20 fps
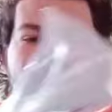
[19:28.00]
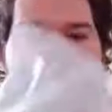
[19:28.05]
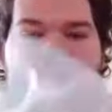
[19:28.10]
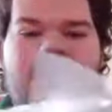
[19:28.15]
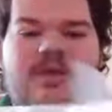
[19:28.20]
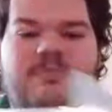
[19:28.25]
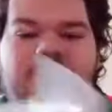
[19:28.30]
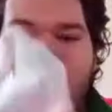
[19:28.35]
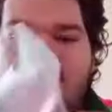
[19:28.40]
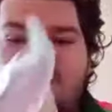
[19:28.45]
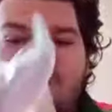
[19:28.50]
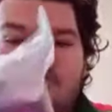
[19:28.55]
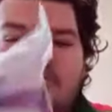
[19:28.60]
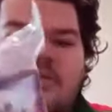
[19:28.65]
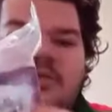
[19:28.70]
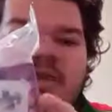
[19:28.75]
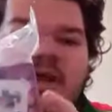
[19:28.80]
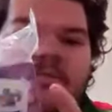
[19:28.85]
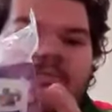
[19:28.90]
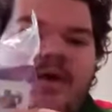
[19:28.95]
you can push
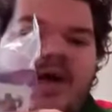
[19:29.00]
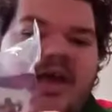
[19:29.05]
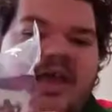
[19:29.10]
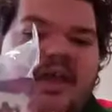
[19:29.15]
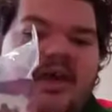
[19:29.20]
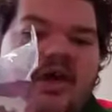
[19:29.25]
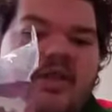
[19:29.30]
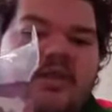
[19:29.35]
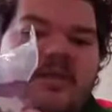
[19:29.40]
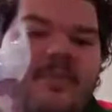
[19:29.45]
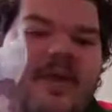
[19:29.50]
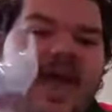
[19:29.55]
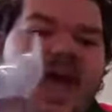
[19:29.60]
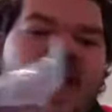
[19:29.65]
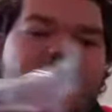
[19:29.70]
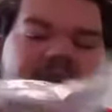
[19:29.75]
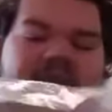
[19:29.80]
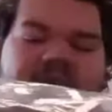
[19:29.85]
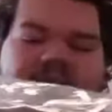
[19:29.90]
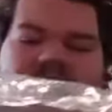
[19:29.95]
the button on the
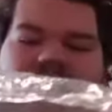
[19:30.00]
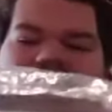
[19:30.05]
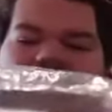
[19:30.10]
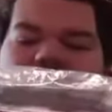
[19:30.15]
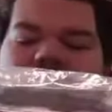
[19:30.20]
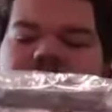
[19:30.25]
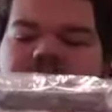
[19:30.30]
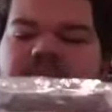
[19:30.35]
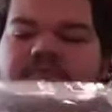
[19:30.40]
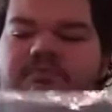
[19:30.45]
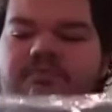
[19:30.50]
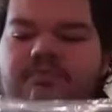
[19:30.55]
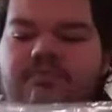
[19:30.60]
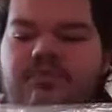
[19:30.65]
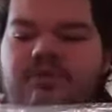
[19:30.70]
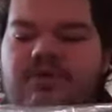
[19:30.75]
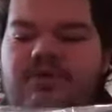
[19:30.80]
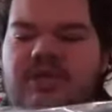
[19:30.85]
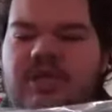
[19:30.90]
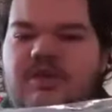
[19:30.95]
back and
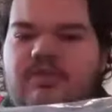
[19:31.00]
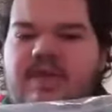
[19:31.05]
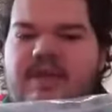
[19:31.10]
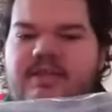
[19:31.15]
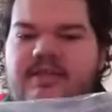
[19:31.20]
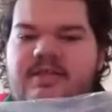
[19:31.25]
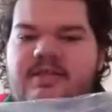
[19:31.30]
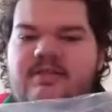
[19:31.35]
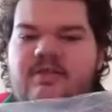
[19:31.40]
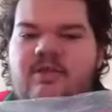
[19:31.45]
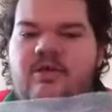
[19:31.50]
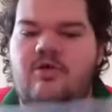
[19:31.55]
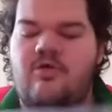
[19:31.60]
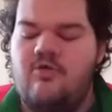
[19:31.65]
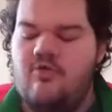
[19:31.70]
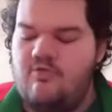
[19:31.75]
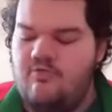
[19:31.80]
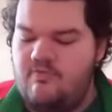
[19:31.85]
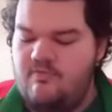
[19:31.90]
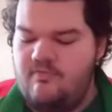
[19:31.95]
do like this
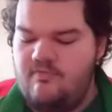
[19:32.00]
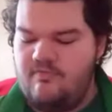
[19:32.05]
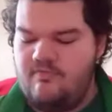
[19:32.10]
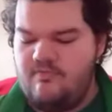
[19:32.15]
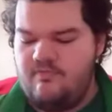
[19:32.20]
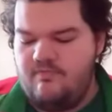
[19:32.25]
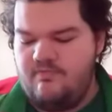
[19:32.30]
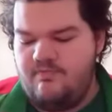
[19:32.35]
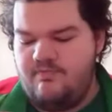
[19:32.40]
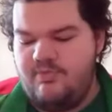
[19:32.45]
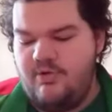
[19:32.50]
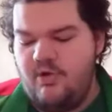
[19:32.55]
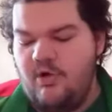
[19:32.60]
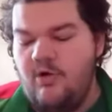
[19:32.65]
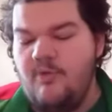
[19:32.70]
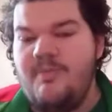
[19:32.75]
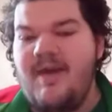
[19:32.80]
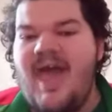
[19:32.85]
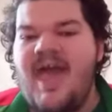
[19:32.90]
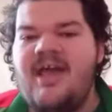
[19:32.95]
little
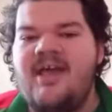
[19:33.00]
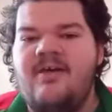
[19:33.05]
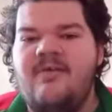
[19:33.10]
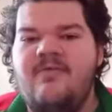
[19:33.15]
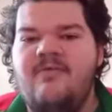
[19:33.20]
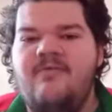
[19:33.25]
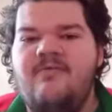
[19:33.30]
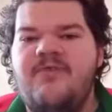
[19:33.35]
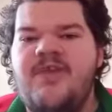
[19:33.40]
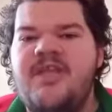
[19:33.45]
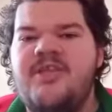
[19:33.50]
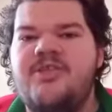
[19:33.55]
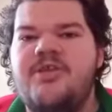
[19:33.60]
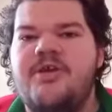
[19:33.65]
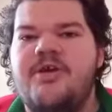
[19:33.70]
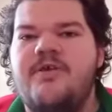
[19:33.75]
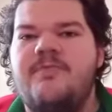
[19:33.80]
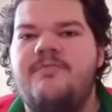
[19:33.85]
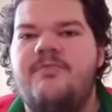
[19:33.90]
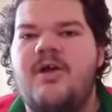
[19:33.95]
pull back
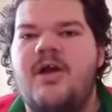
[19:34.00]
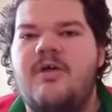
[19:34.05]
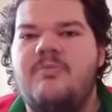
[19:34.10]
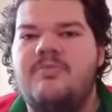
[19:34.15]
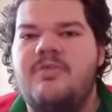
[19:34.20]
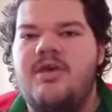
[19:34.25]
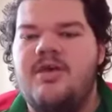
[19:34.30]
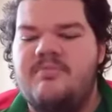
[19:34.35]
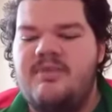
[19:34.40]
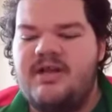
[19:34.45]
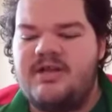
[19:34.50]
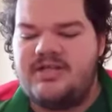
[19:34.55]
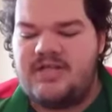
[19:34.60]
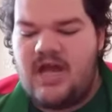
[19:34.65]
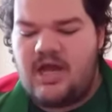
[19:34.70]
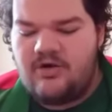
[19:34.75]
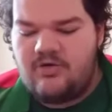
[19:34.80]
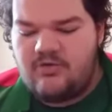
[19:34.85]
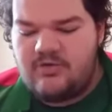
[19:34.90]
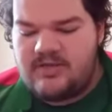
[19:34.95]
feature from the
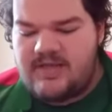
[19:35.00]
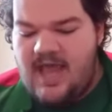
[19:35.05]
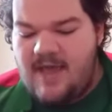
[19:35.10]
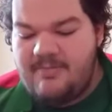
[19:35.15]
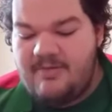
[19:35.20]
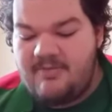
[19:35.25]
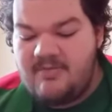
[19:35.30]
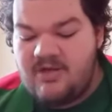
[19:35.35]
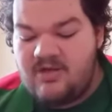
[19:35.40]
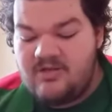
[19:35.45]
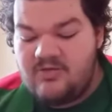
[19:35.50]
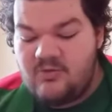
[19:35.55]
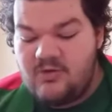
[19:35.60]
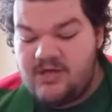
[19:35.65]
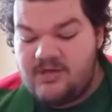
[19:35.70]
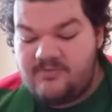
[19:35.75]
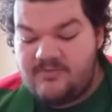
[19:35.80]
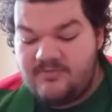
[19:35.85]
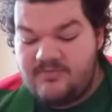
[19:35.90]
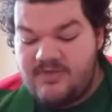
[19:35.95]
McDonald's Happy Meal
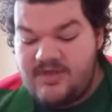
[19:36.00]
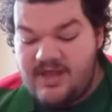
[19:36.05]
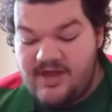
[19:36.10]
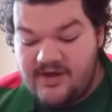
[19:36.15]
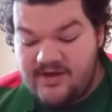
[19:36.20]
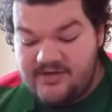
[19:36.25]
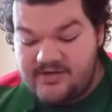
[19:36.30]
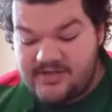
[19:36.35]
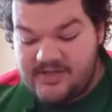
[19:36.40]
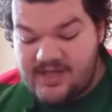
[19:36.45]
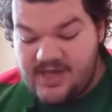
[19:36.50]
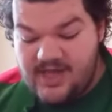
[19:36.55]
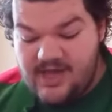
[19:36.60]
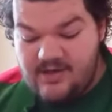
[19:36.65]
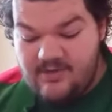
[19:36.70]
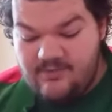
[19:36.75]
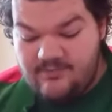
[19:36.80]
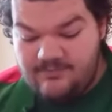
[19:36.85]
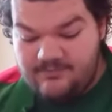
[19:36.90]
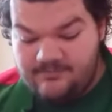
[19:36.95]
toys from years
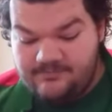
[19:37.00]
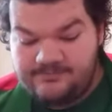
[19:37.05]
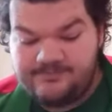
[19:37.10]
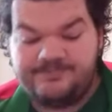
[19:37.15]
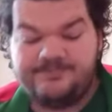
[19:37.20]
ago.